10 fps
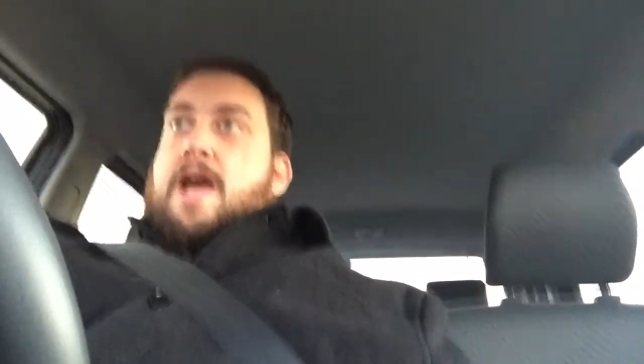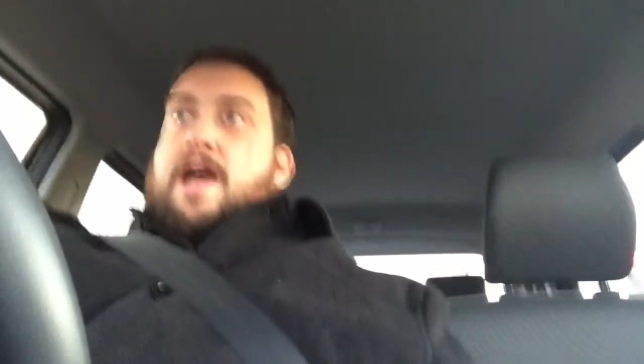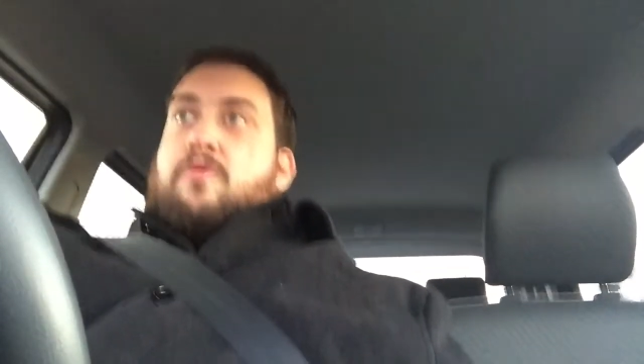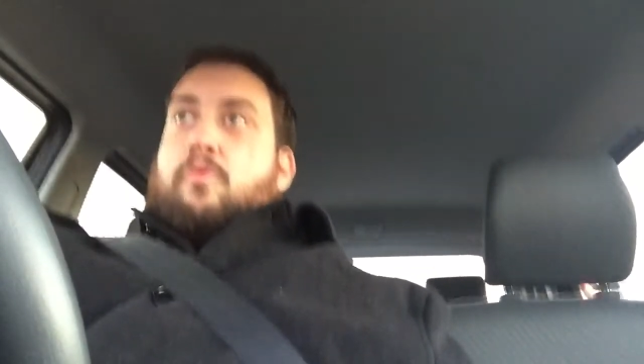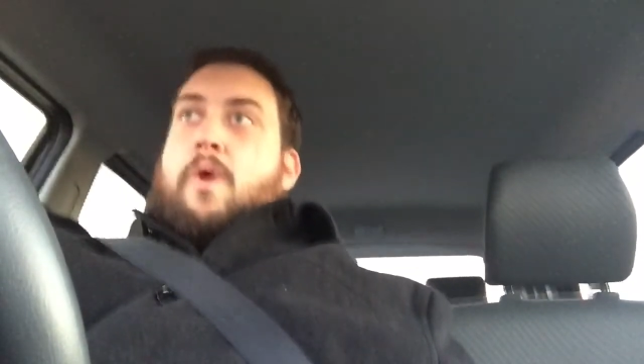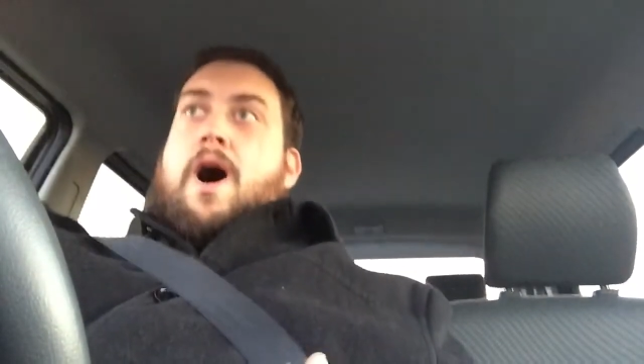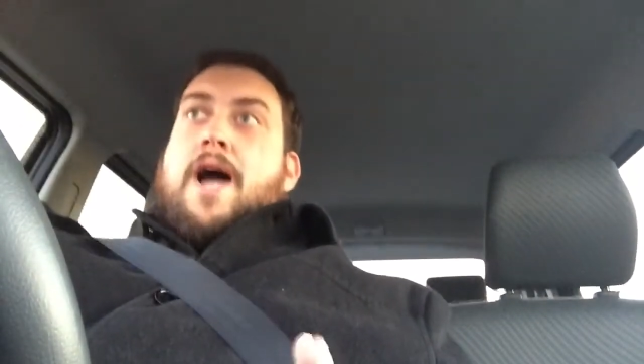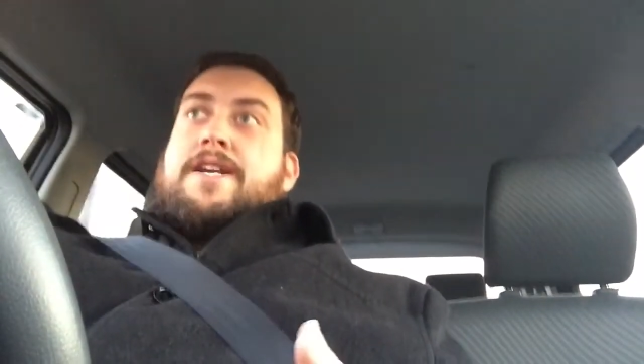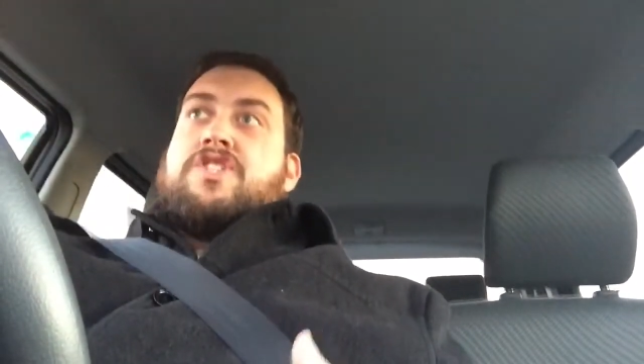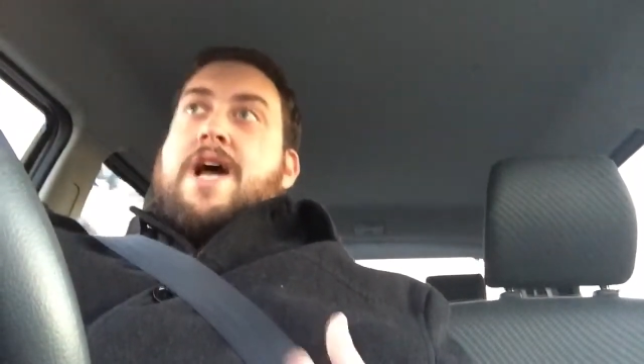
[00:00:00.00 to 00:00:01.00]
And
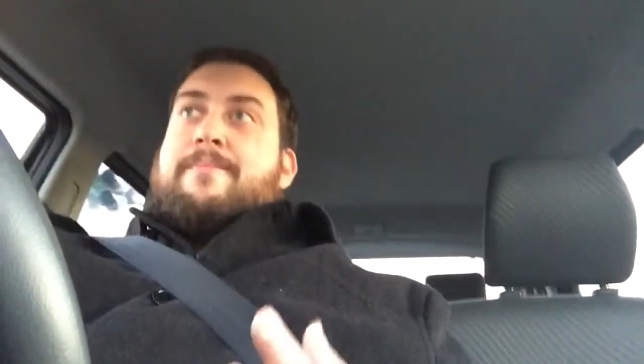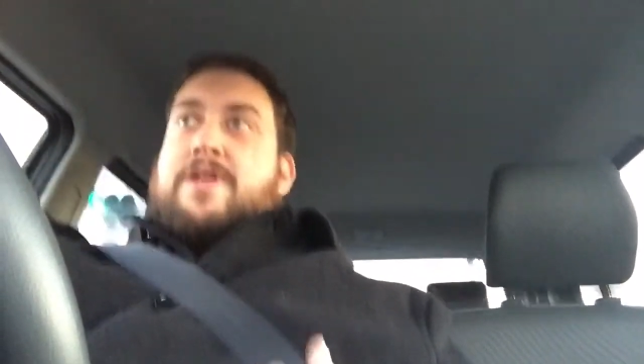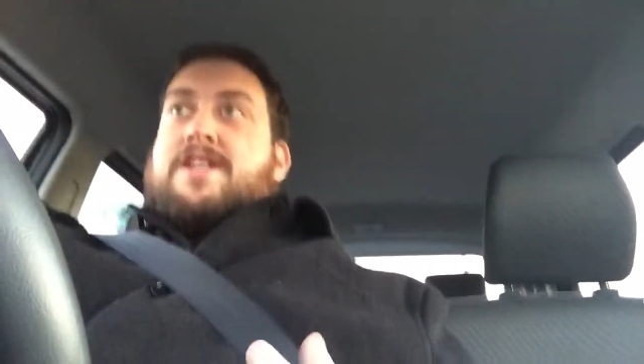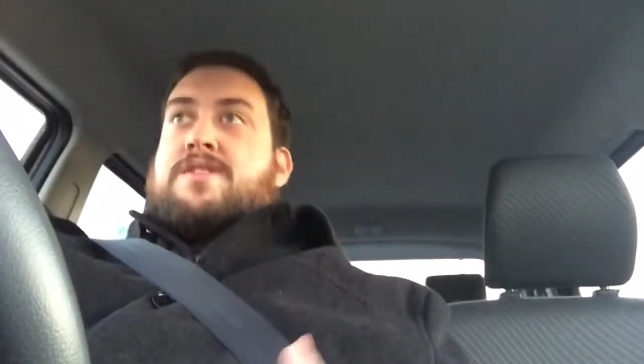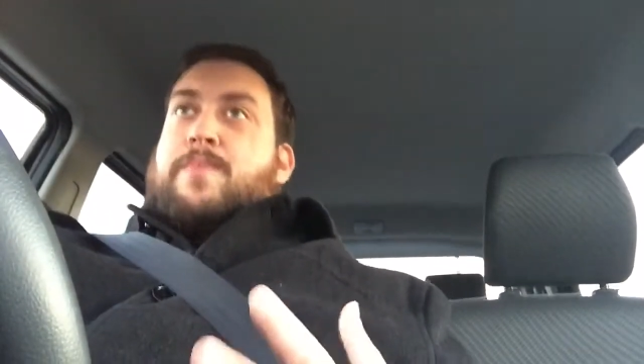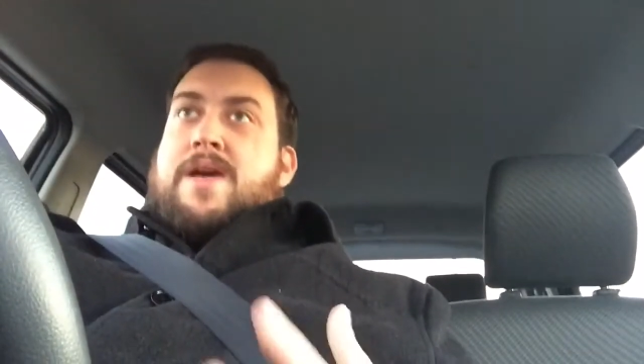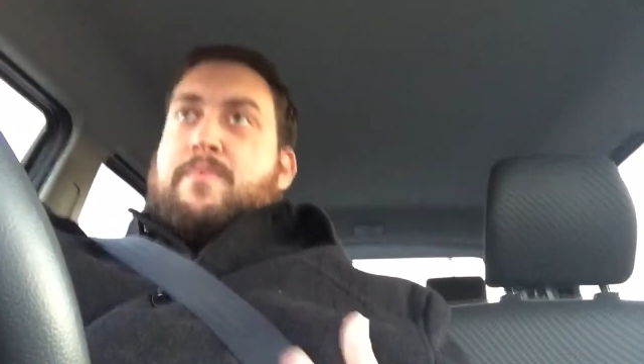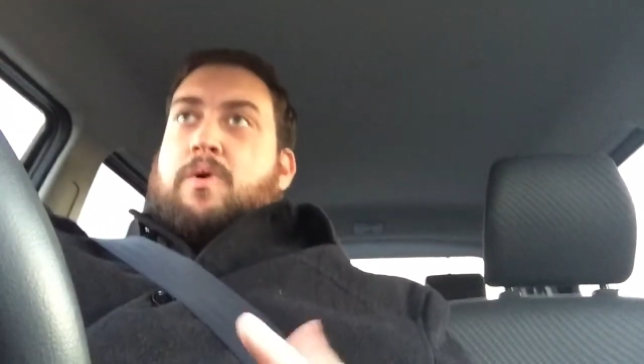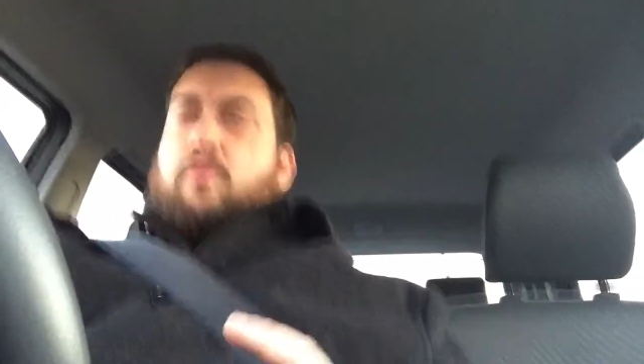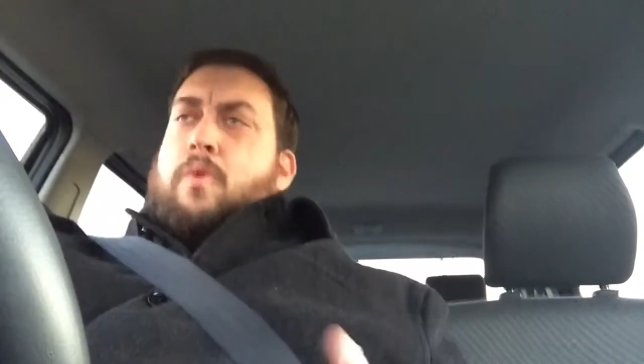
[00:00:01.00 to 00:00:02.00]
why, Japanese
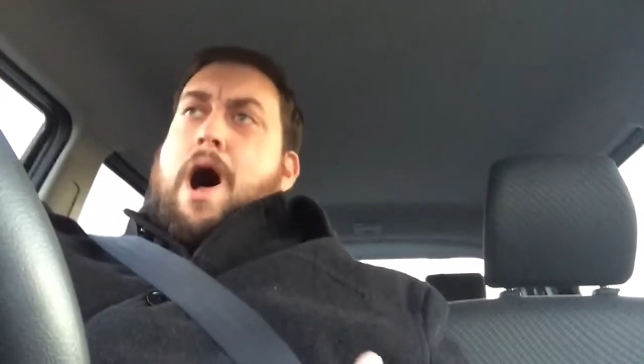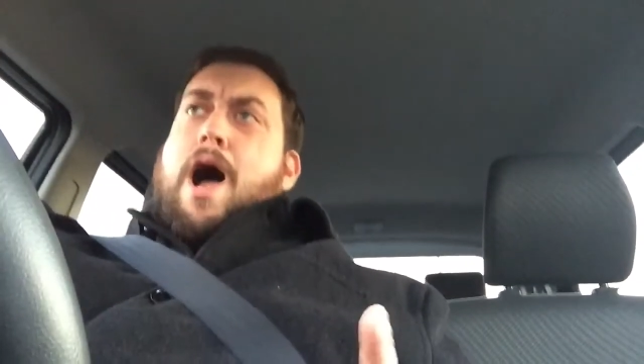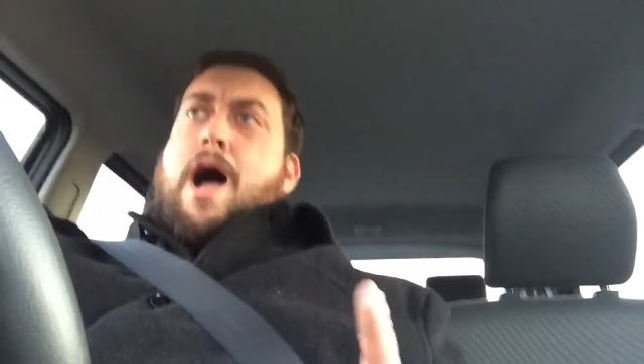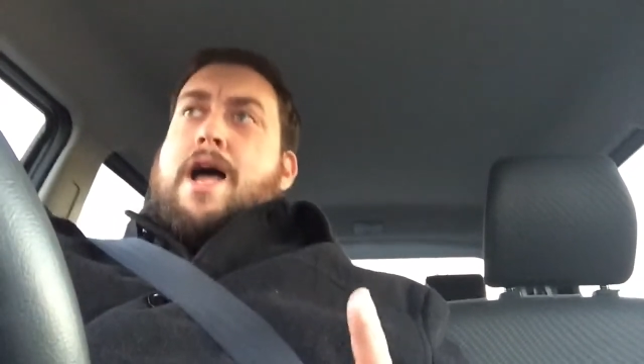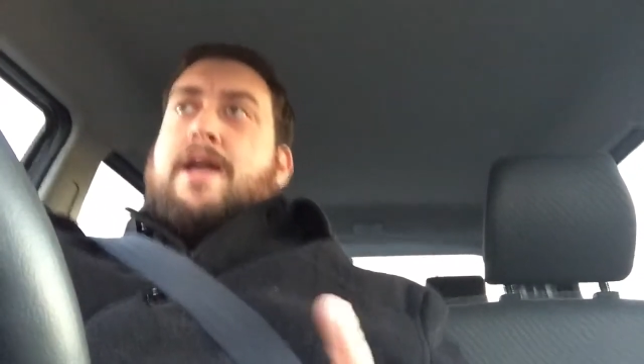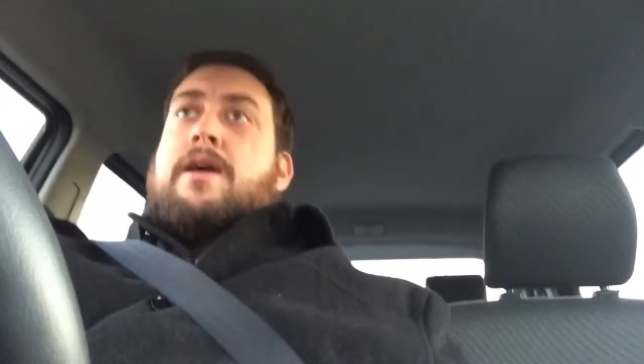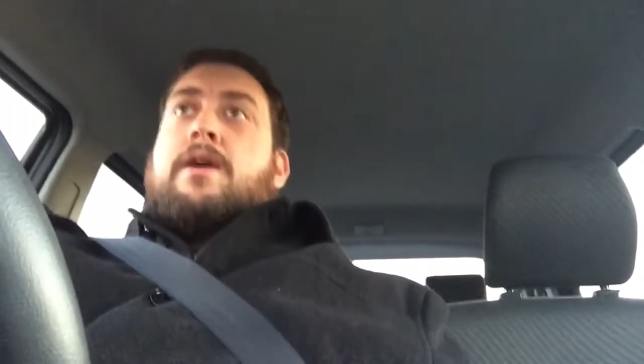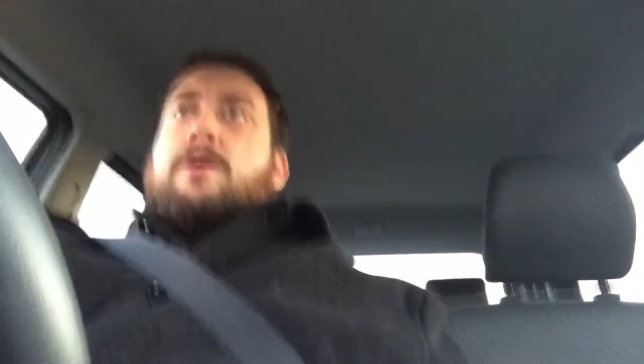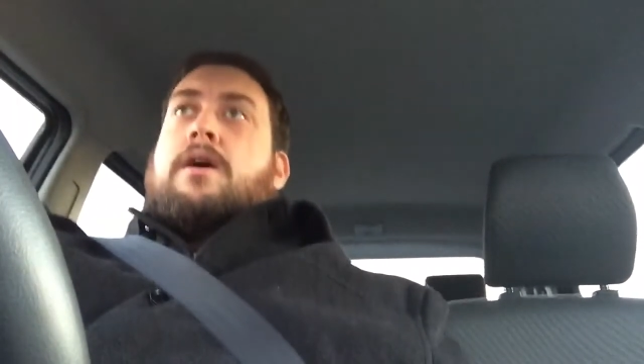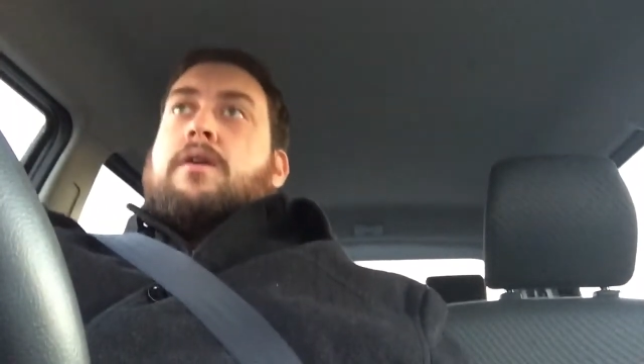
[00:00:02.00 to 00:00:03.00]
people? Why?
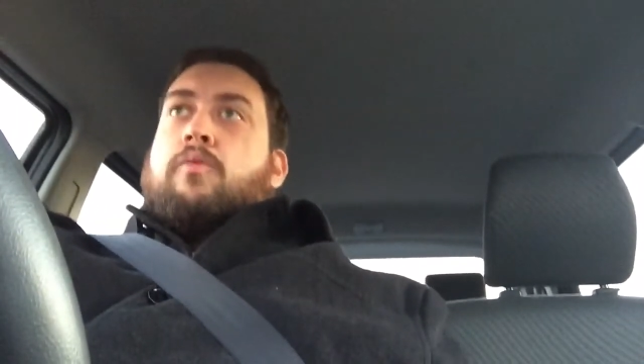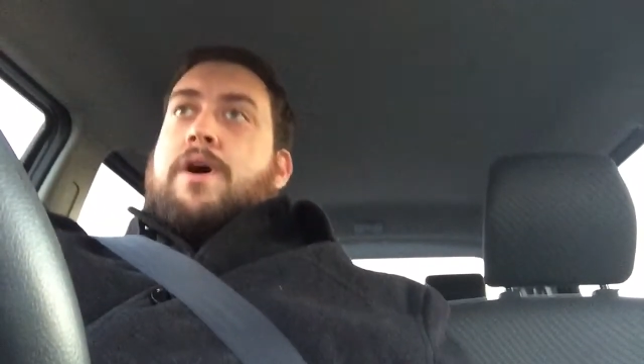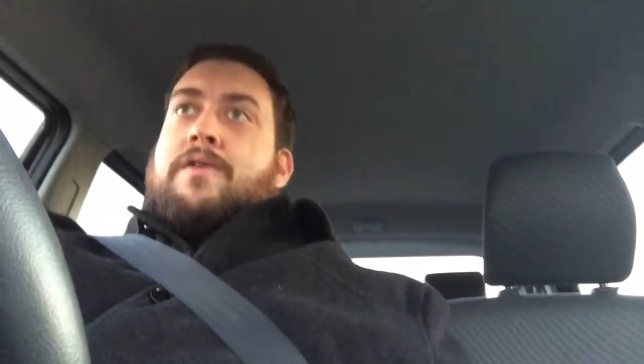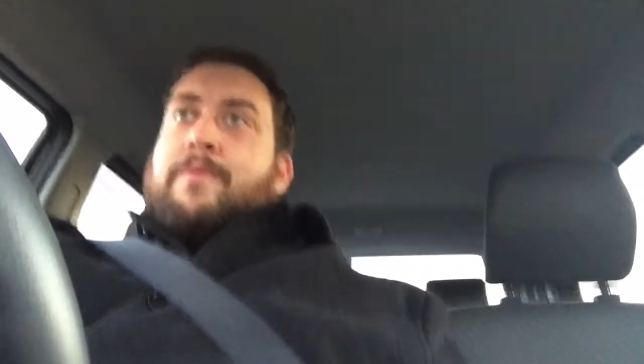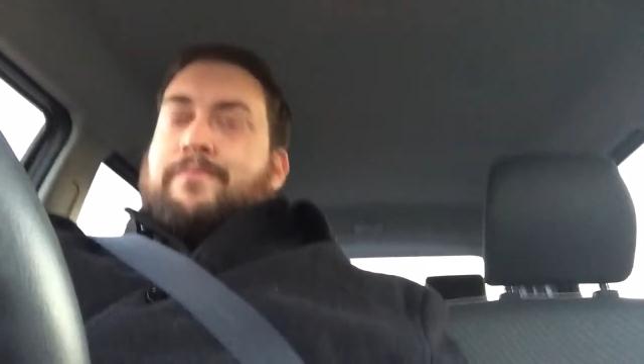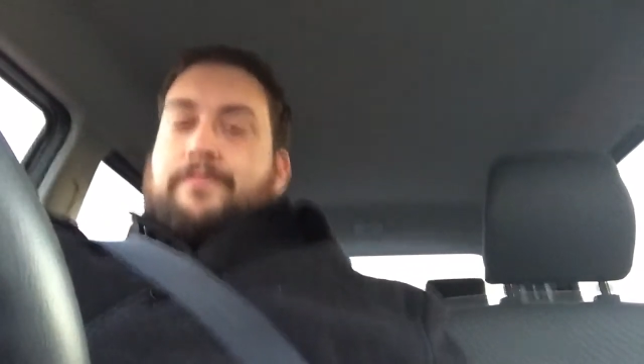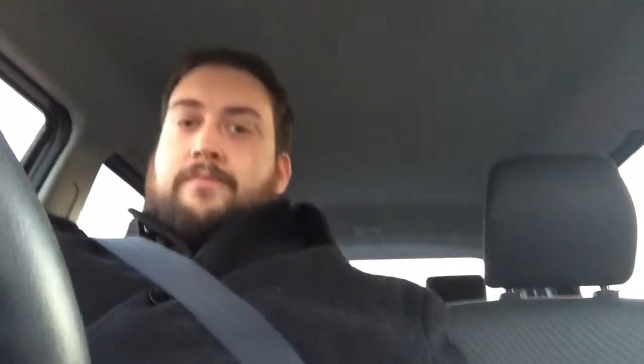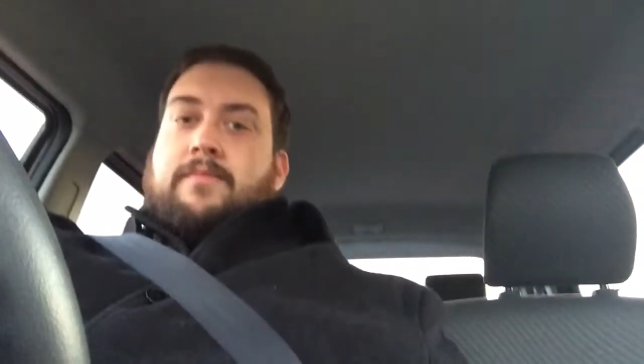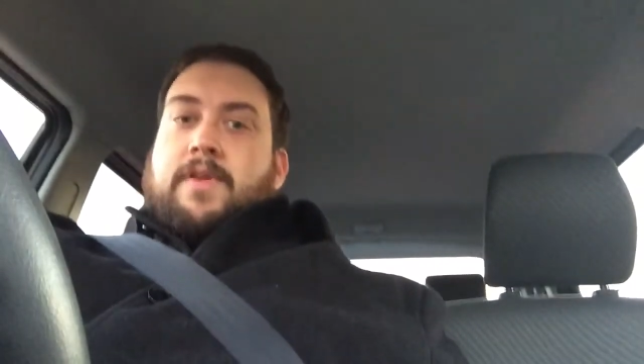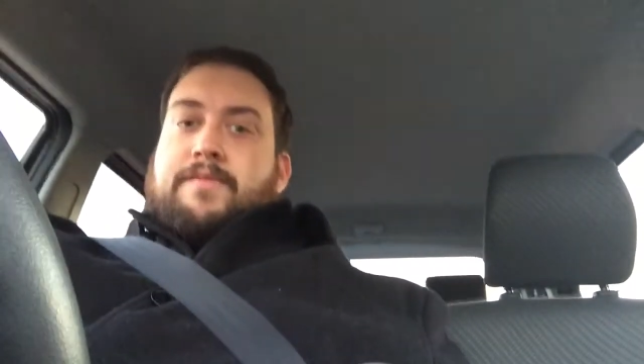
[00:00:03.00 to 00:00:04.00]
Well,
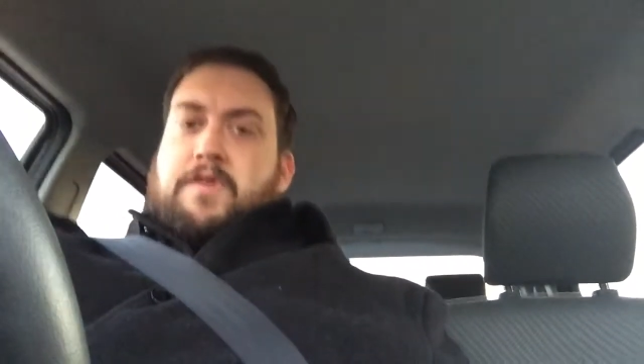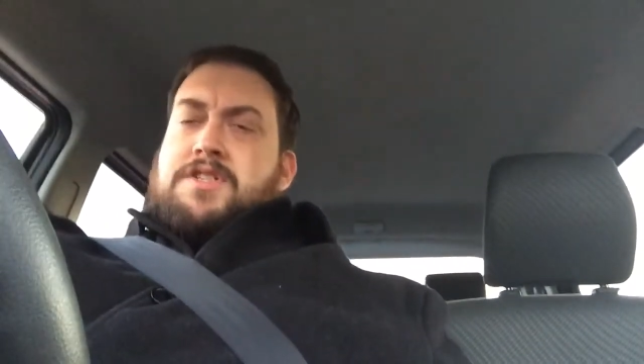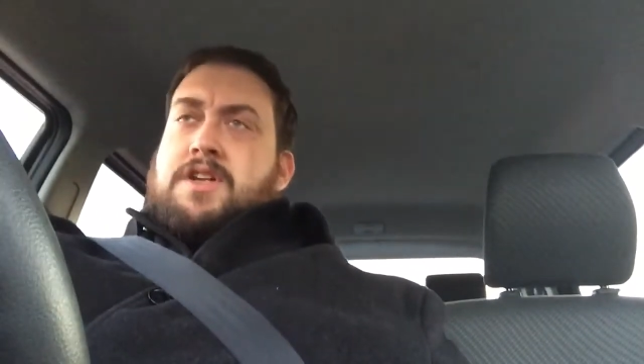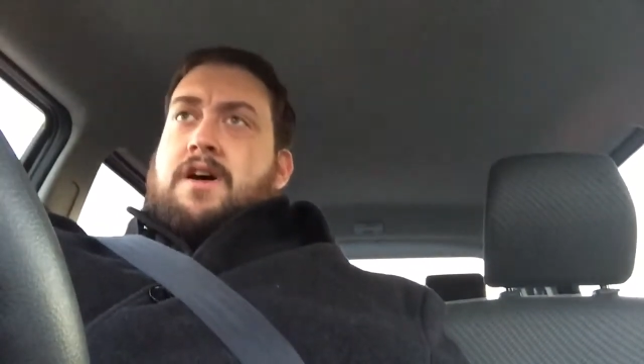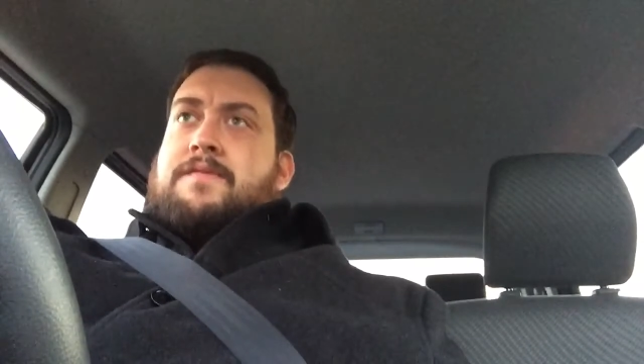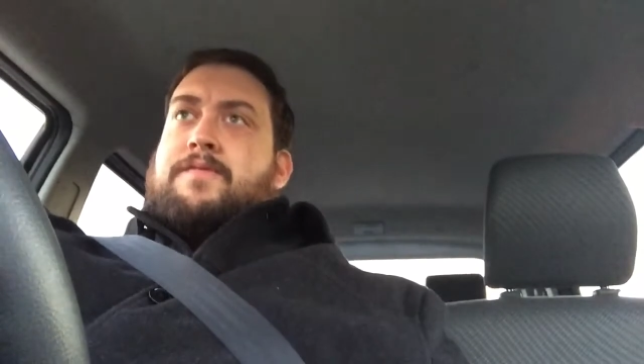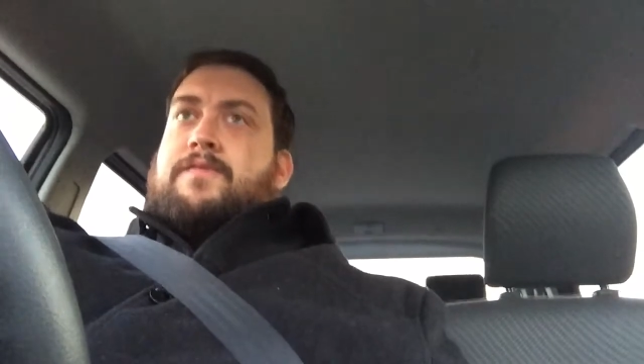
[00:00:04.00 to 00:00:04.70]
first off,